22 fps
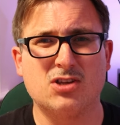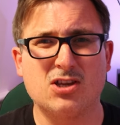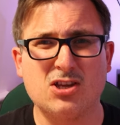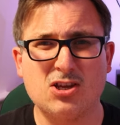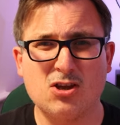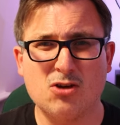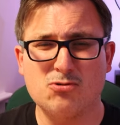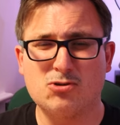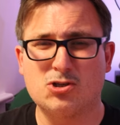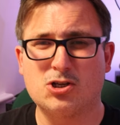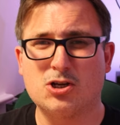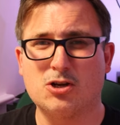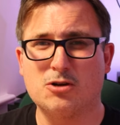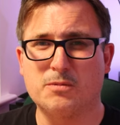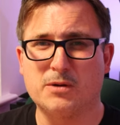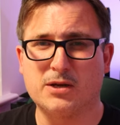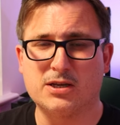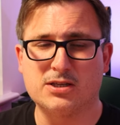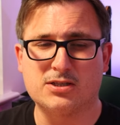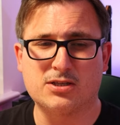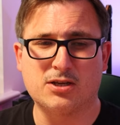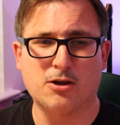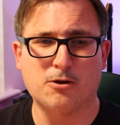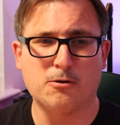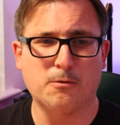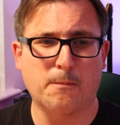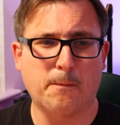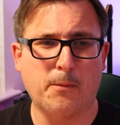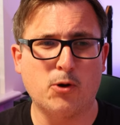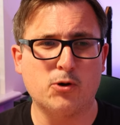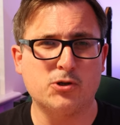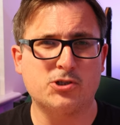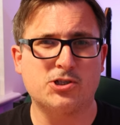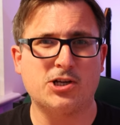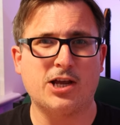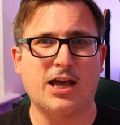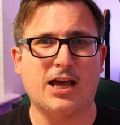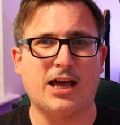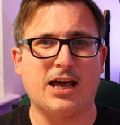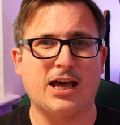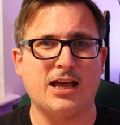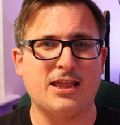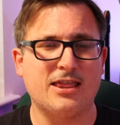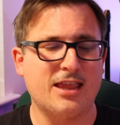the YouTubers who push
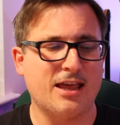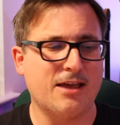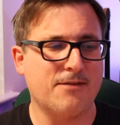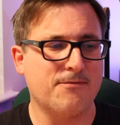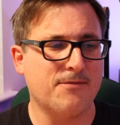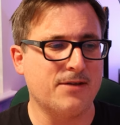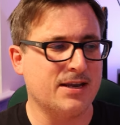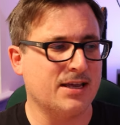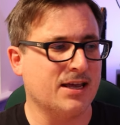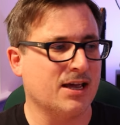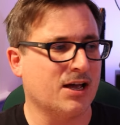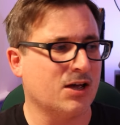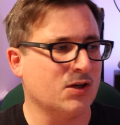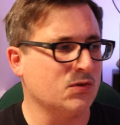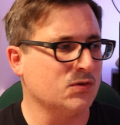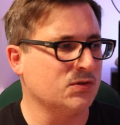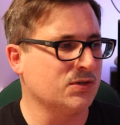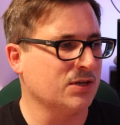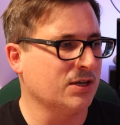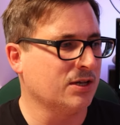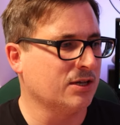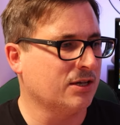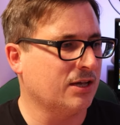it in their videos,